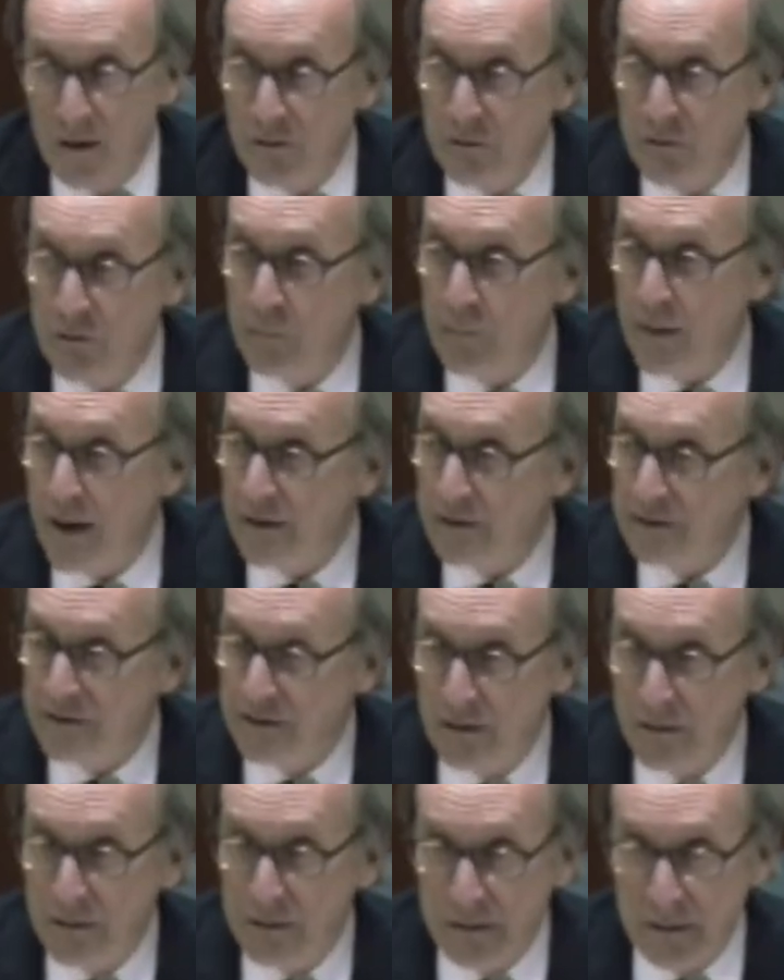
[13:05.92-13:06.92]

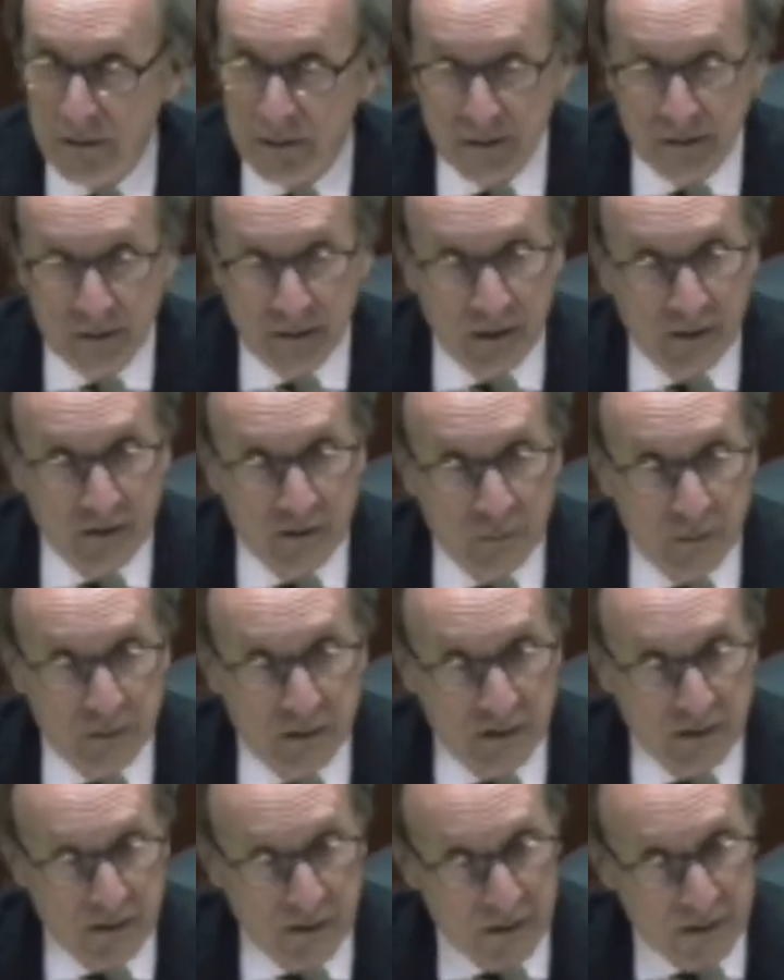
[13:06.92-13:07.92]
humanitarian
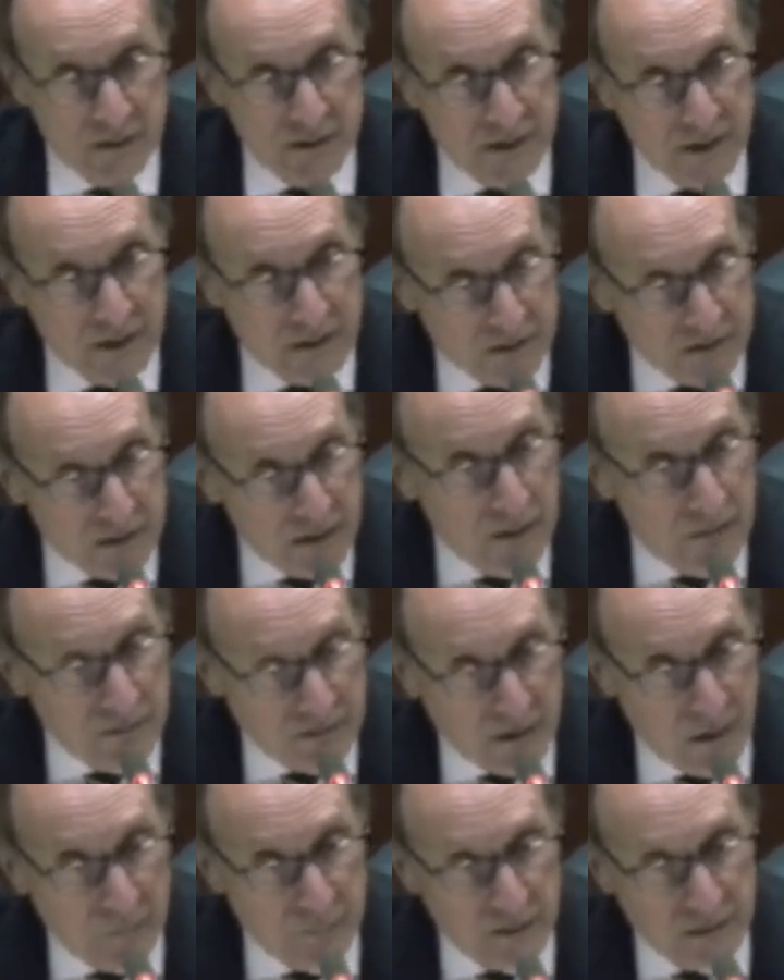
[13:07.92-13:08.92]
engagements, a sixth
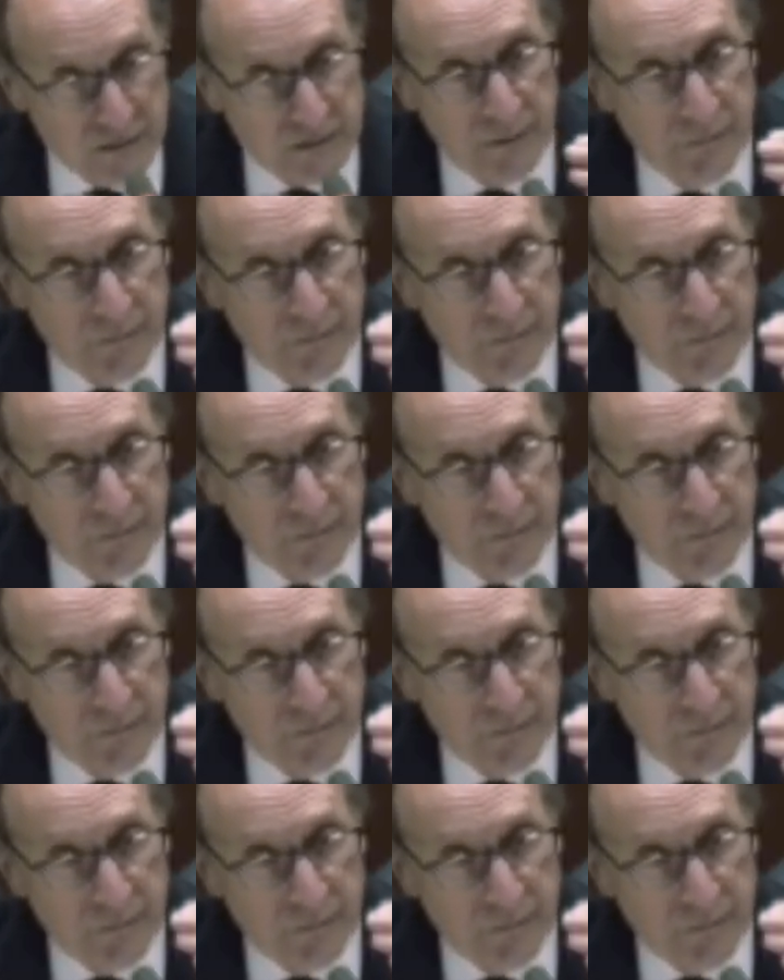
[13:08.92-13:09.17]
subject,